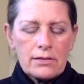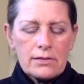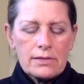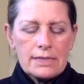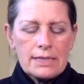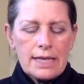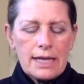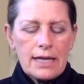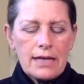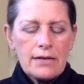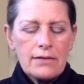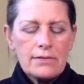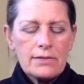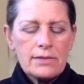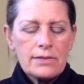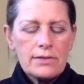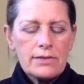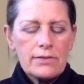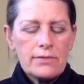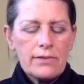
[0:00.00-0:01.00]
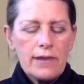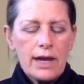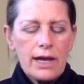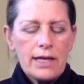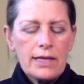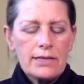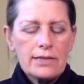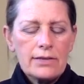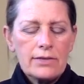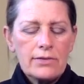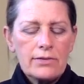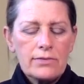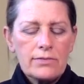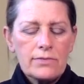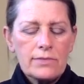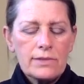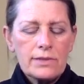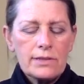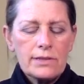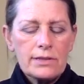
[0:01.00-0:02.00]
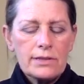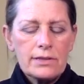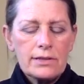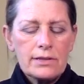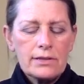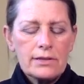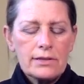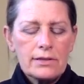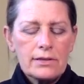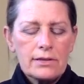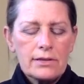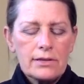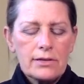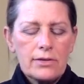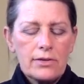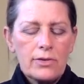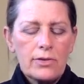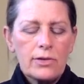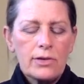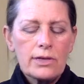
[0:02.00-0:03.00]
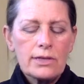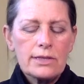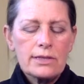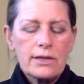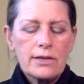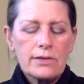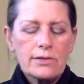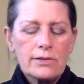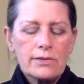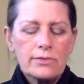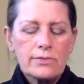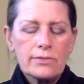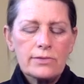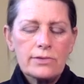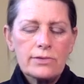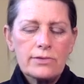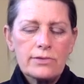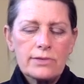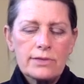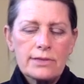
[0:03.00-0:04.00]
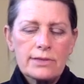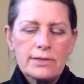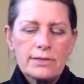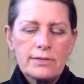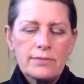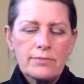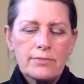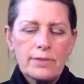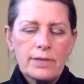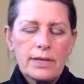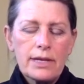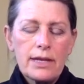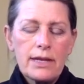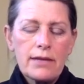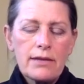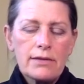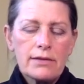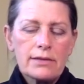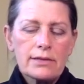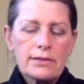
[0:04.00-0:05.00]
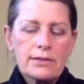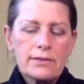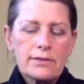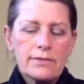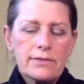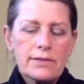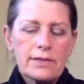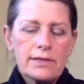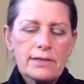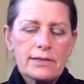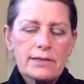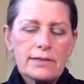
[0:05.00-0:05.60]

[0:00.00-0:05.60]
down to the rhizomes, the horizontal roots beneath the surface.